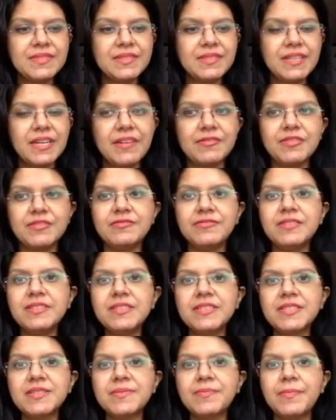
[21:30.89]
You have to
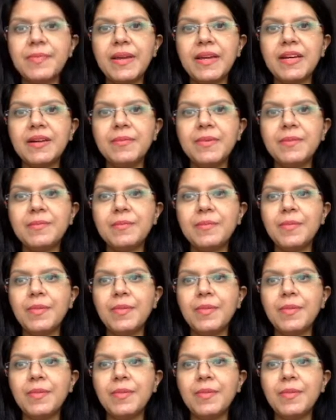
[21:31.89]
first pick up a